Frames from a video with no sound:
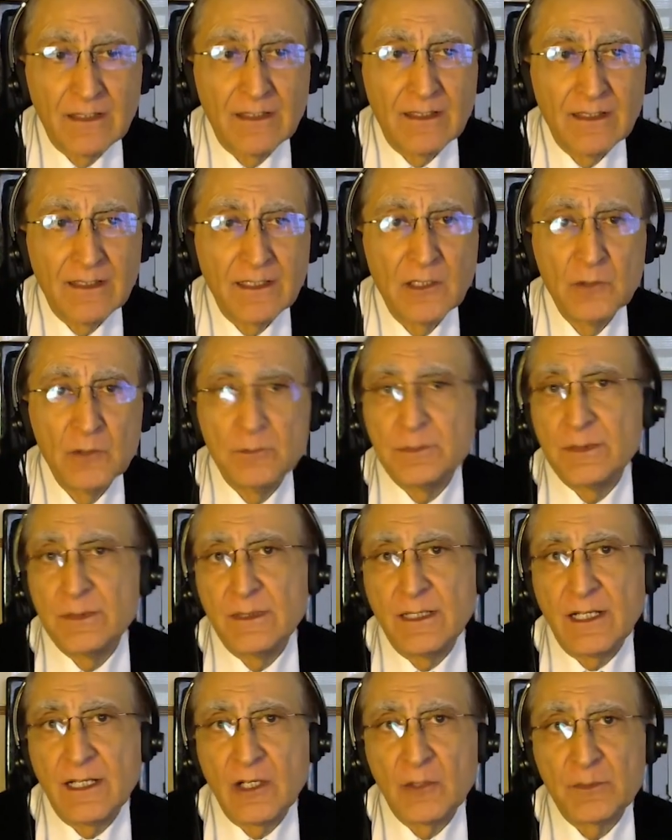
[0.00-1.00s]
I hope
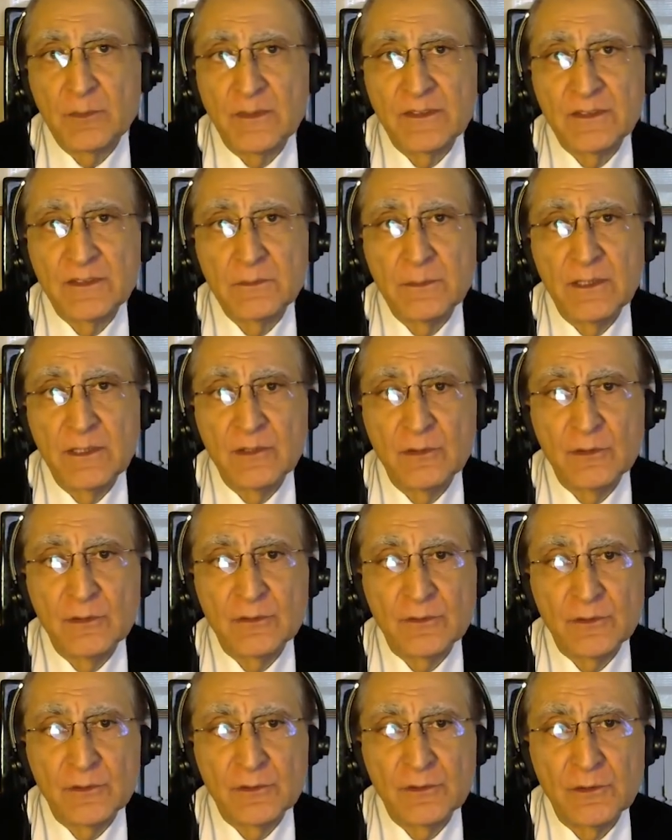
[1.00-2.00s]
this has been
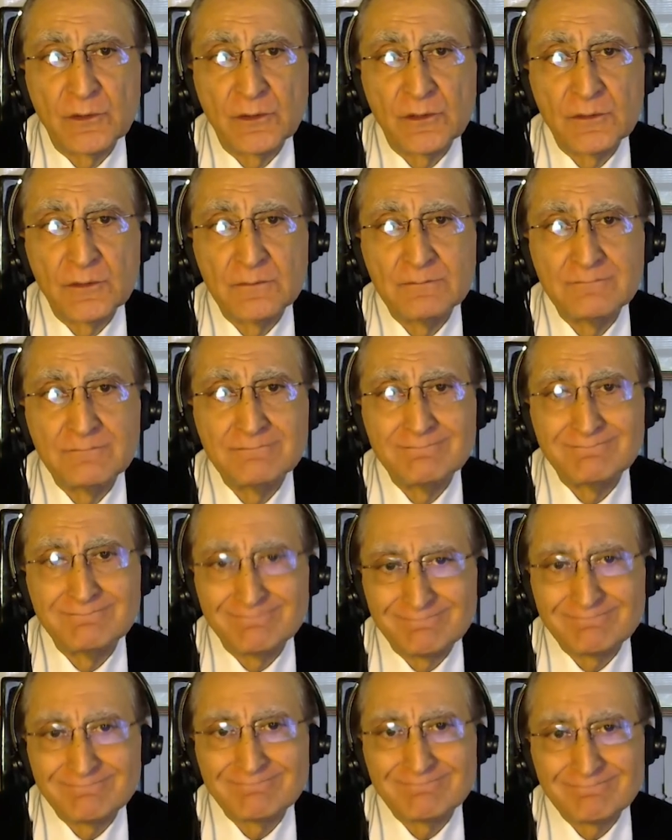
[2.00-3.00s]
useful to you.
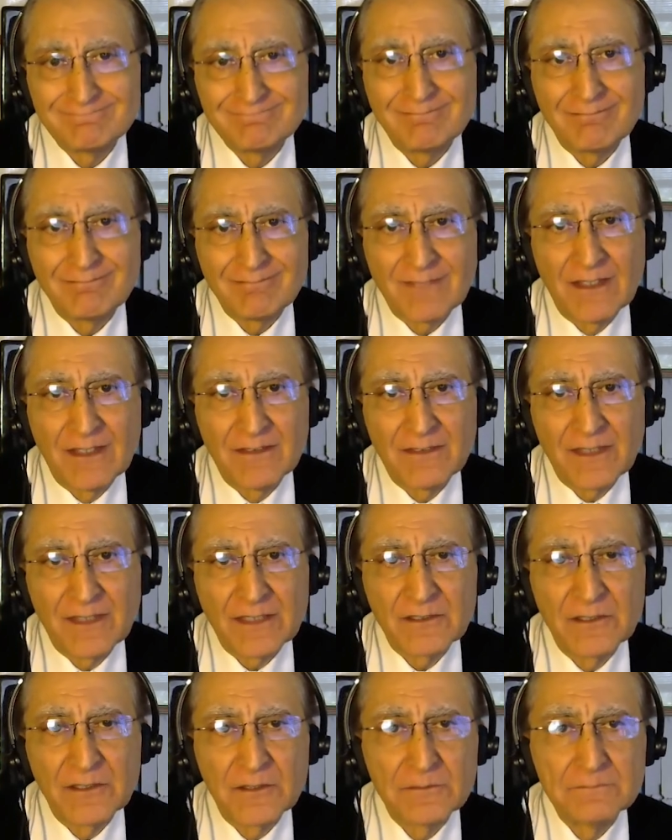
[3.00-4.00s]

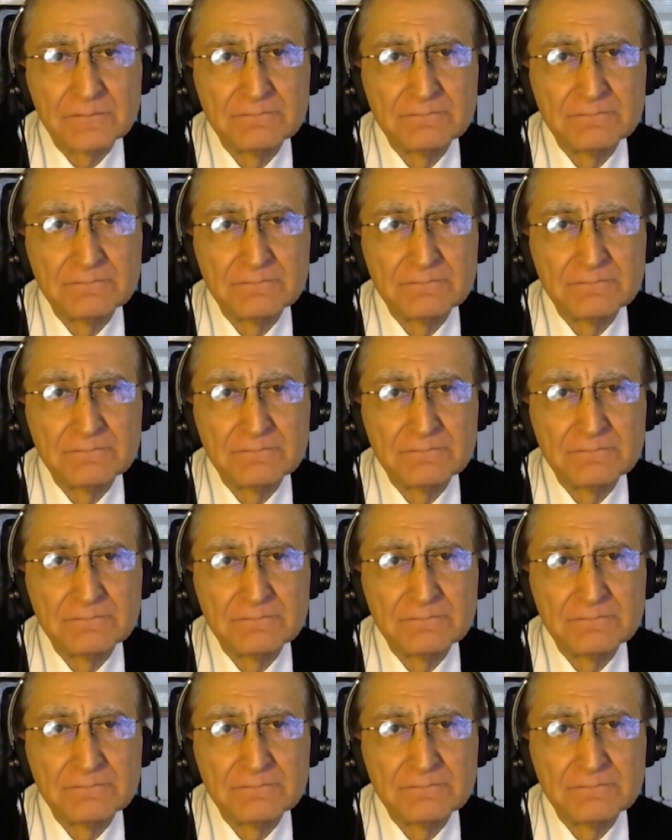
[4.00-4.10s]
Thank you.